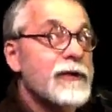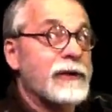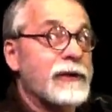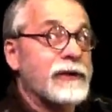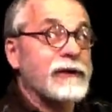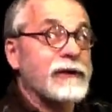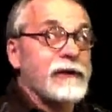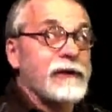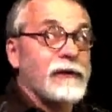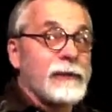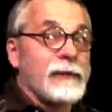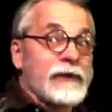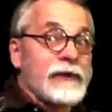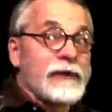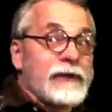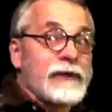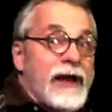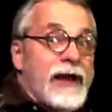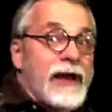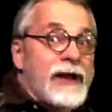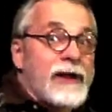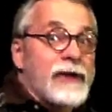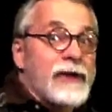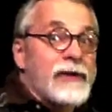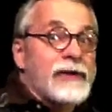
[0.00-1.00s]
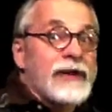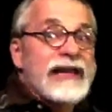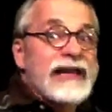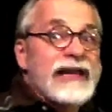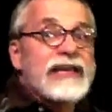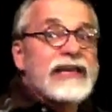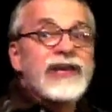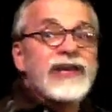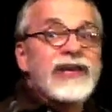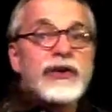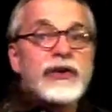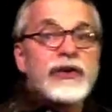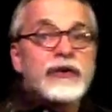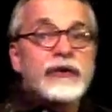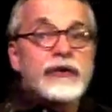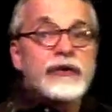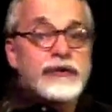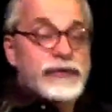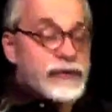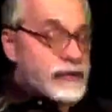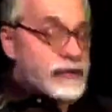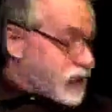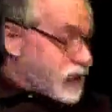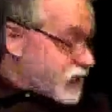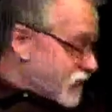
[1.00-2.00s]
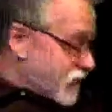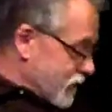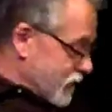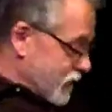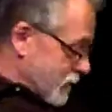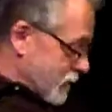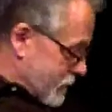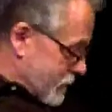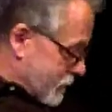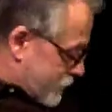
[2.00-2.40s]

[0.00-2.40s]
a little bit lighter, like hues.